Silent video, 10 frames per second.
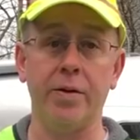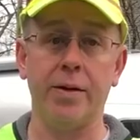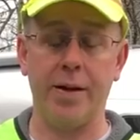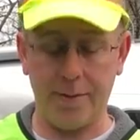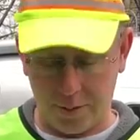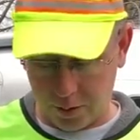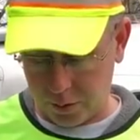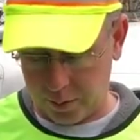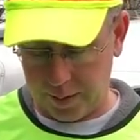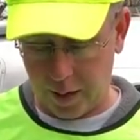at the end. It's
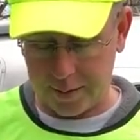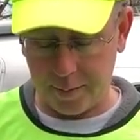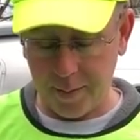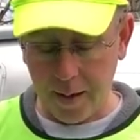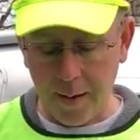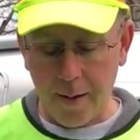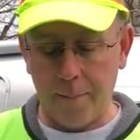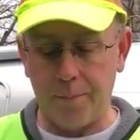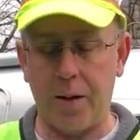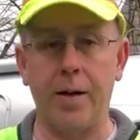totally awesome.
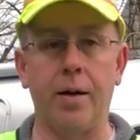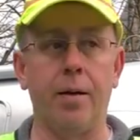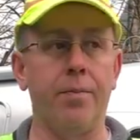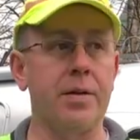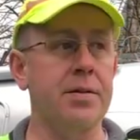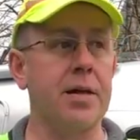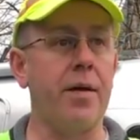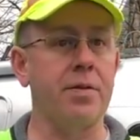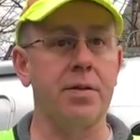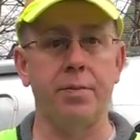But um, this is
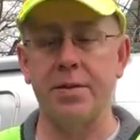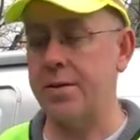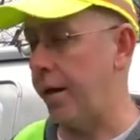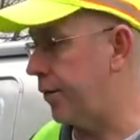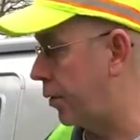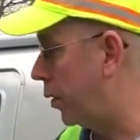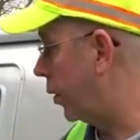obviously to be safe on the